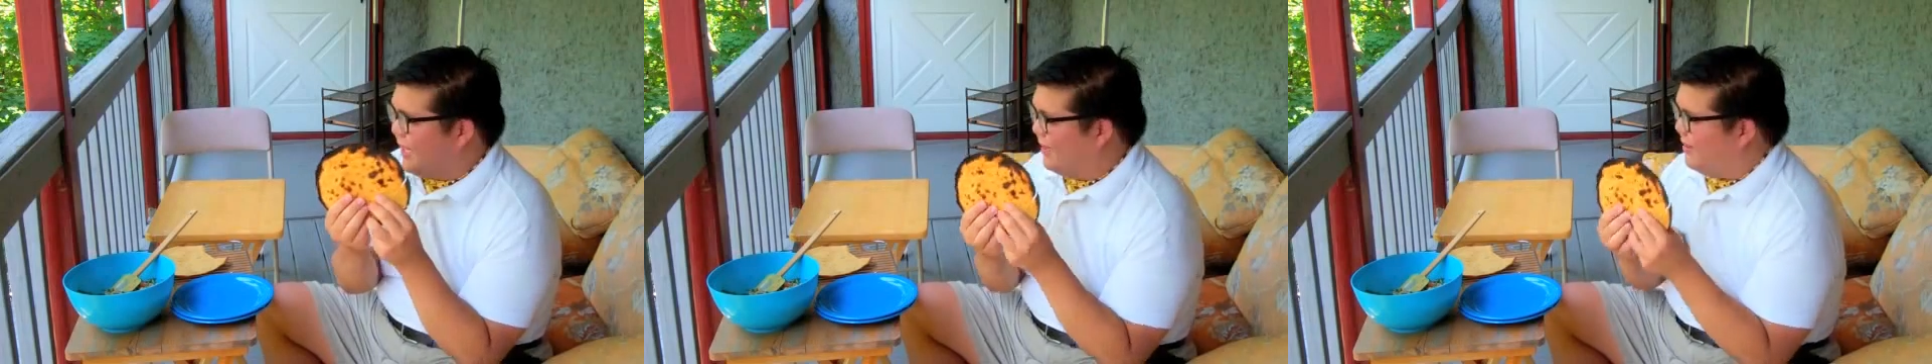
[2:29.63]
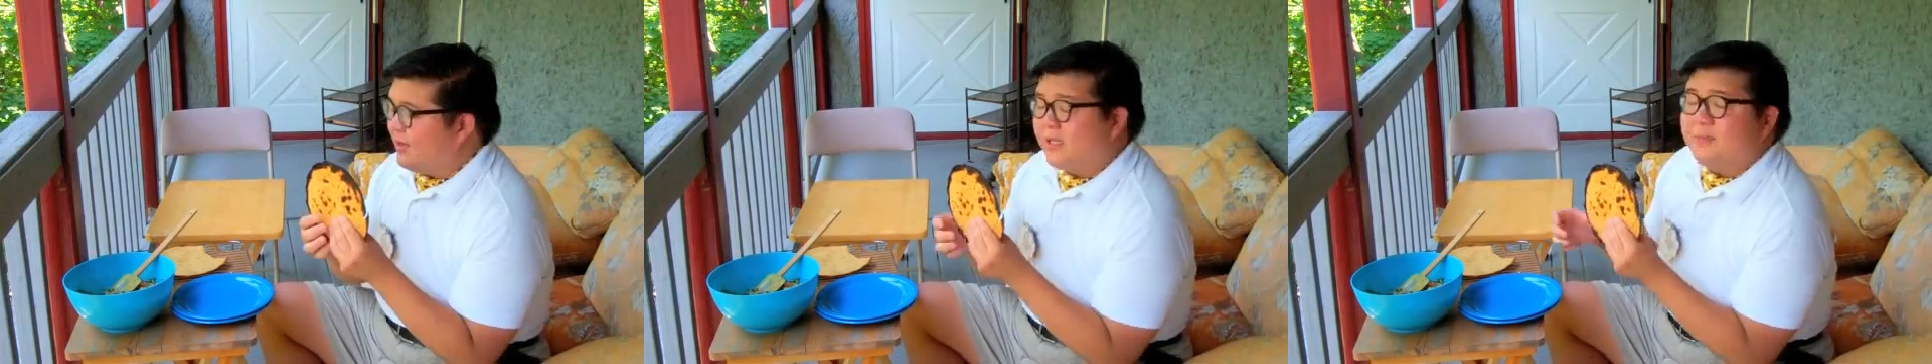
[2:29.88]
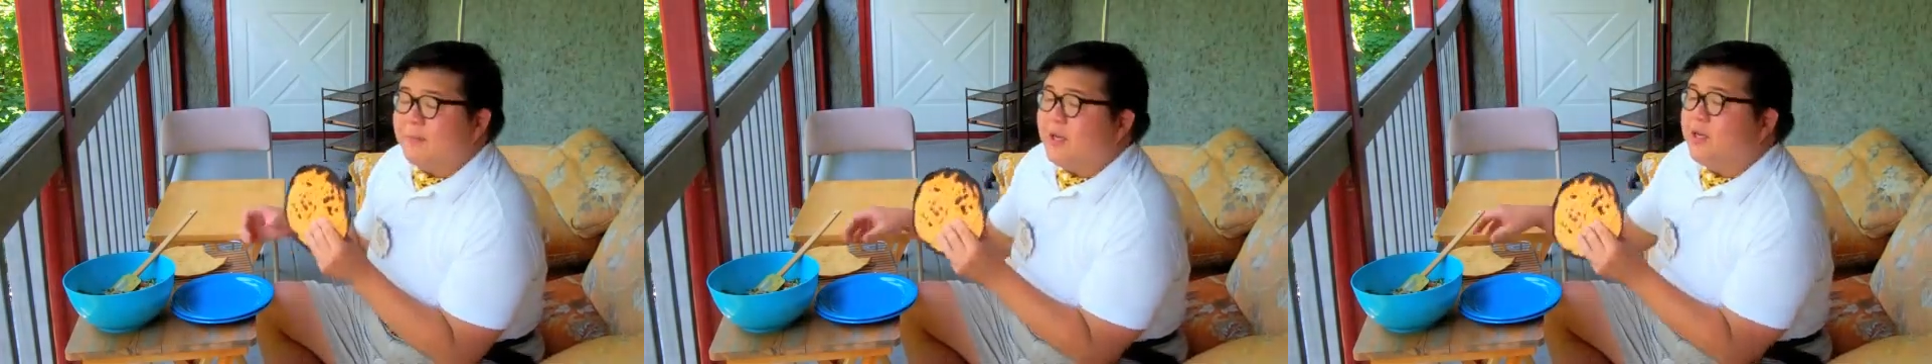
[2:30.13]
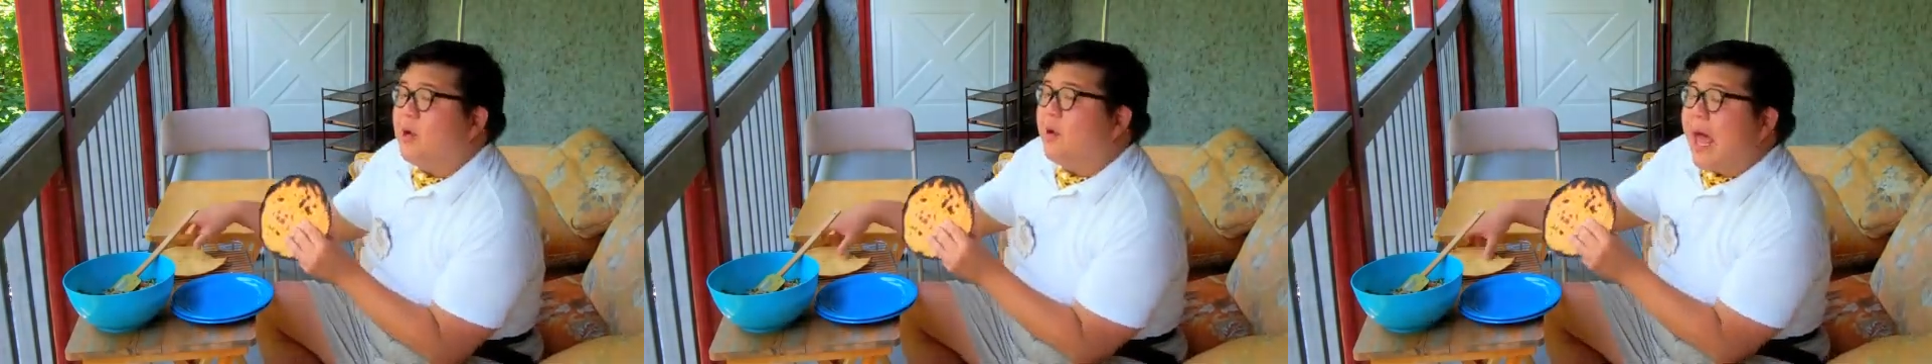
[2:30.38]
like this,
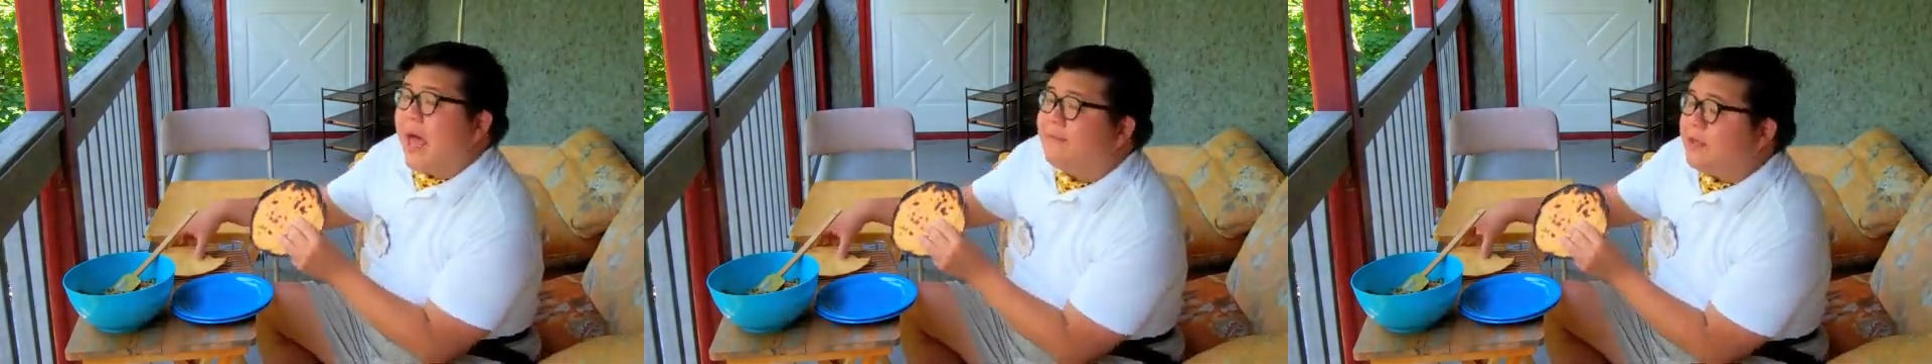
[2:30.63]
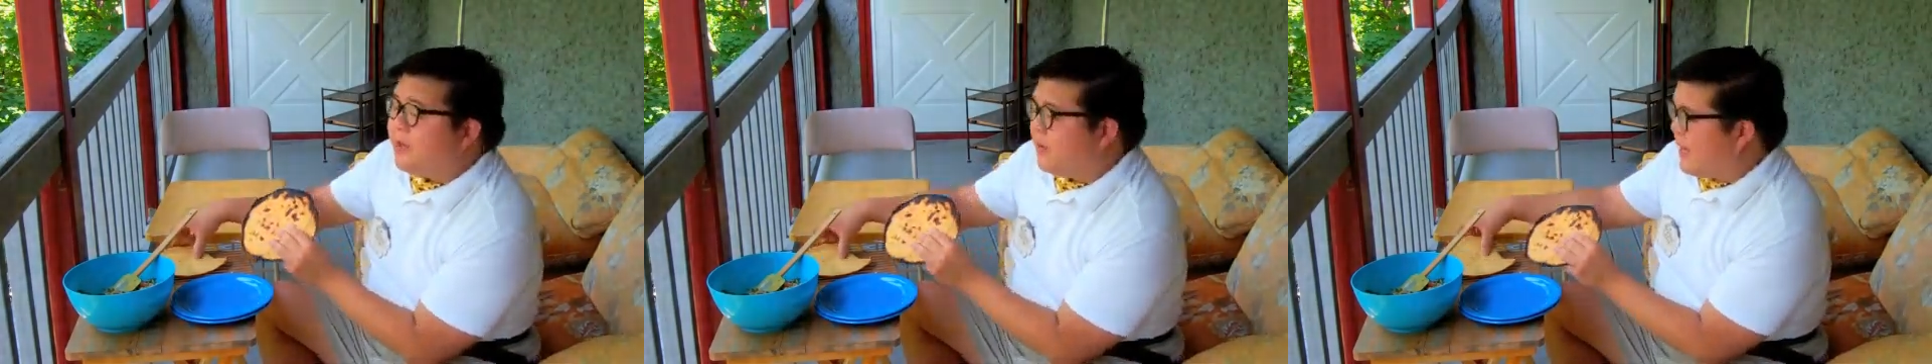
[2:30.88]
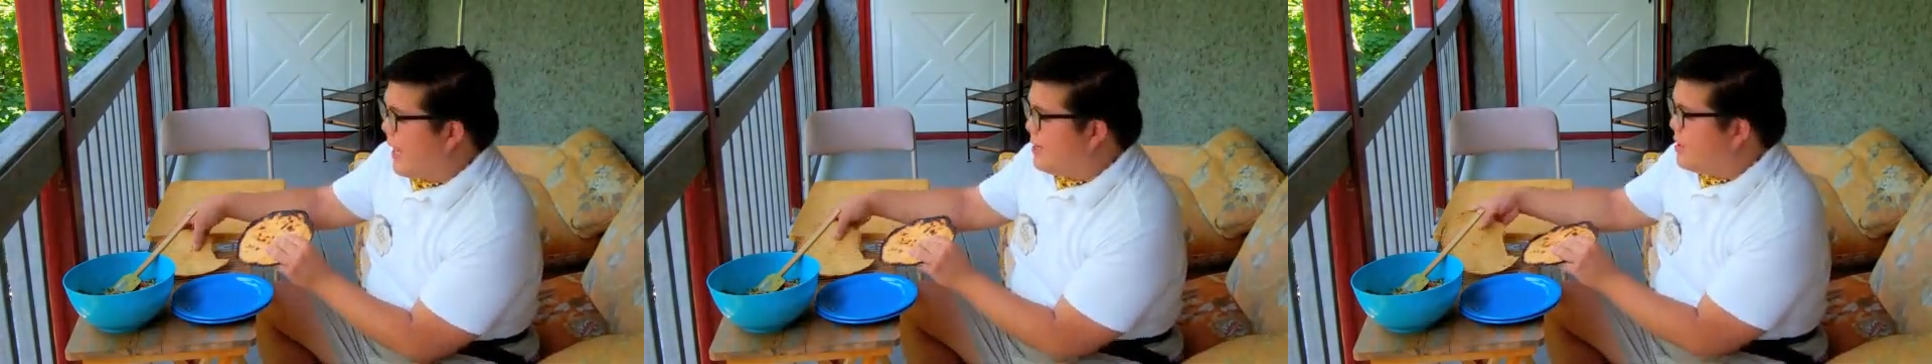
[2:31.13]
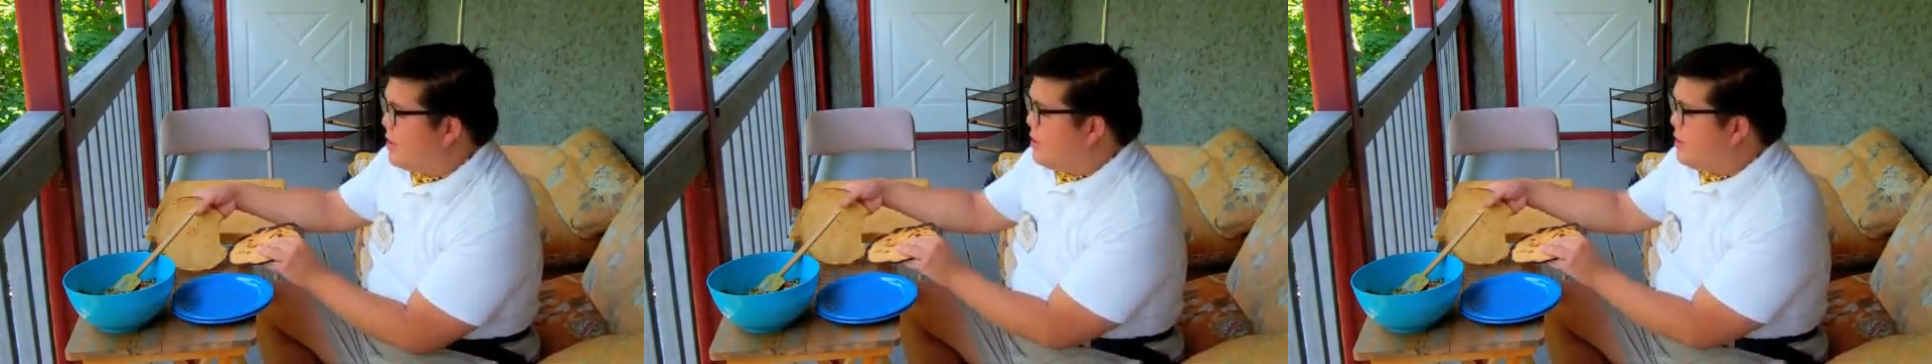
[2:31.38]
but you don't have to do that.